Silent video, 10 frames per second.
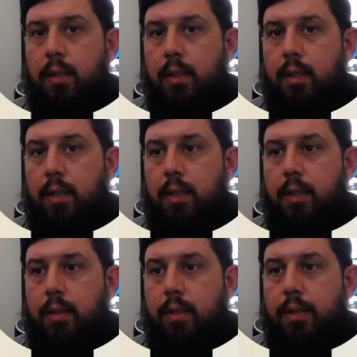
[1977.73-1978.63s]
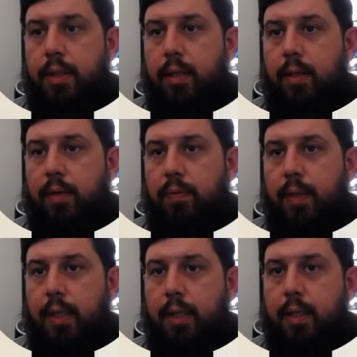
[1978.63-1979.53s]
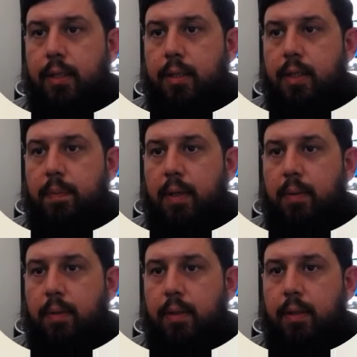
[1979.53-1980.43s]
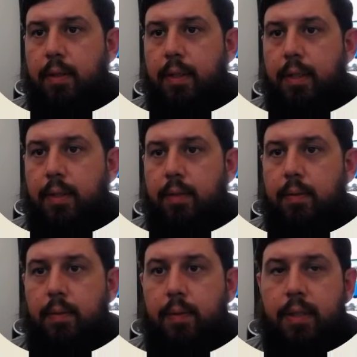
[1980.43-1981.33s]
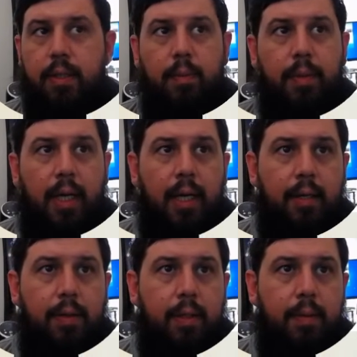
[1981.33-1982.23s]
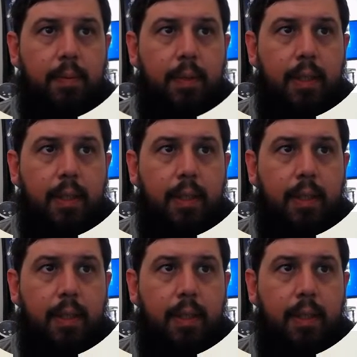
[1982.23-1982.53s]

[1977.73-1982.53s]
And, you know, if we get to a spot where, you know, we want this a little bit higher up, we can